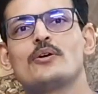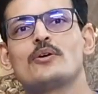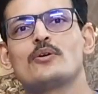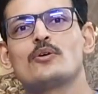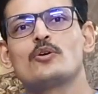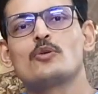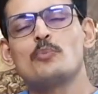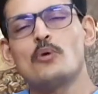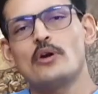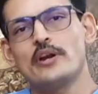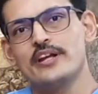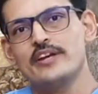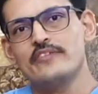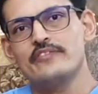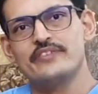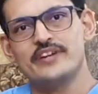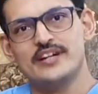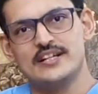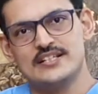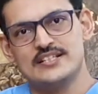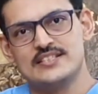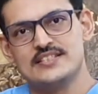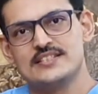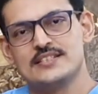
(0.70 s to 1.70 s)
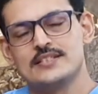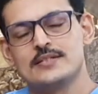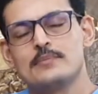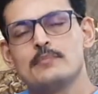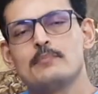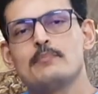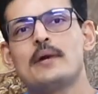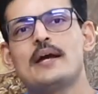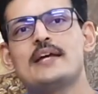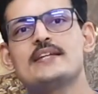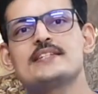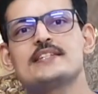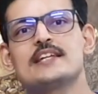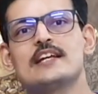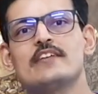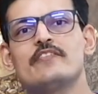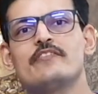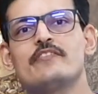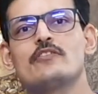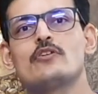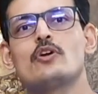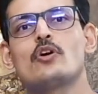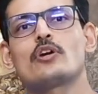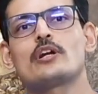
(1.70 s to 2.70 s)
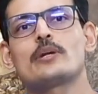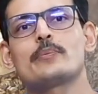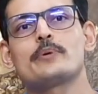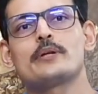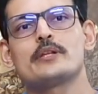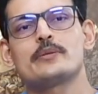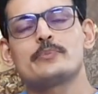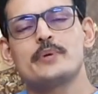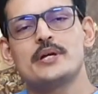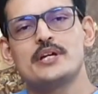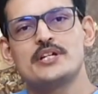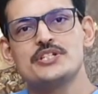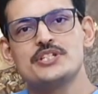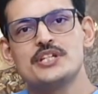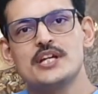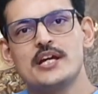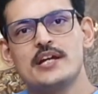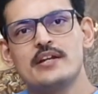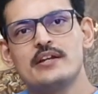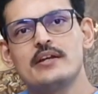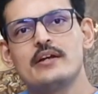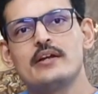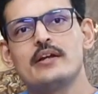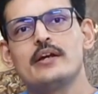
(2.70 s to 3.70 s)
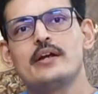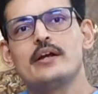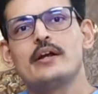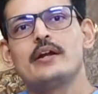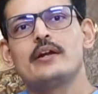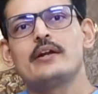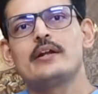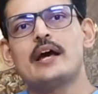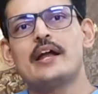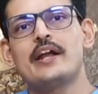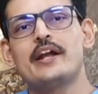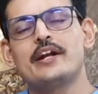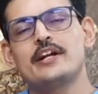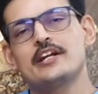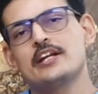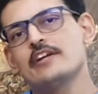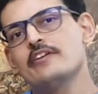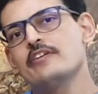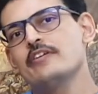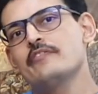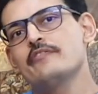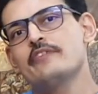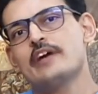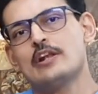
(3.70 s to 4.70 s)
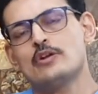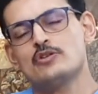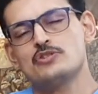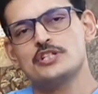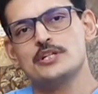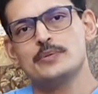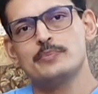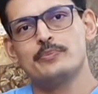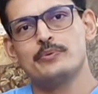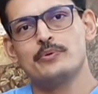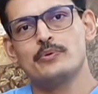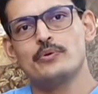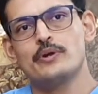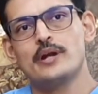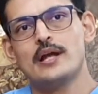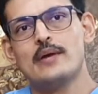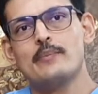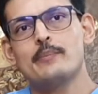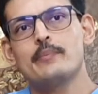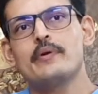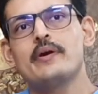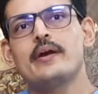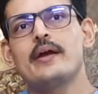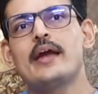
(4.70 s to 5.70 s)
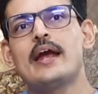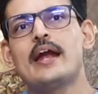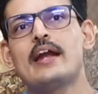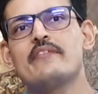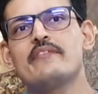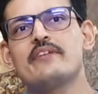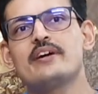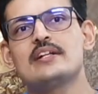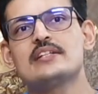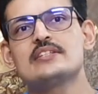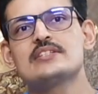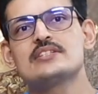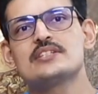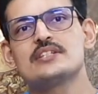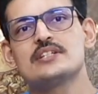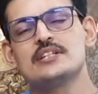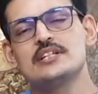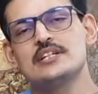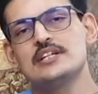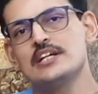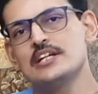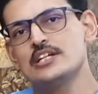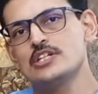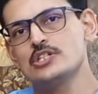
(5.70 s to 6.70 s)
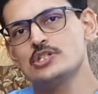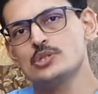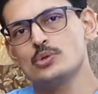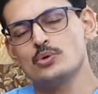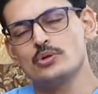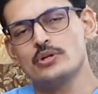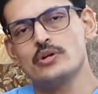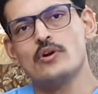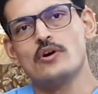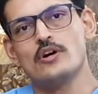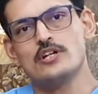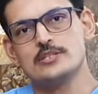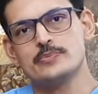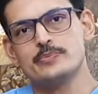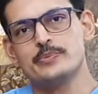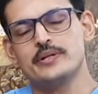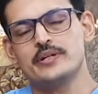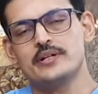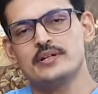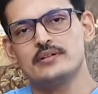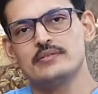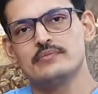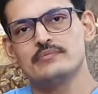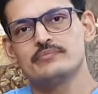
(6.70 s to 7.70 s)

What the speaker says: Good morning, friends. Myself, Dr. Prathmesh Jain, Director, Fellowship Program, Advanced Knee and Shoulder Hospital.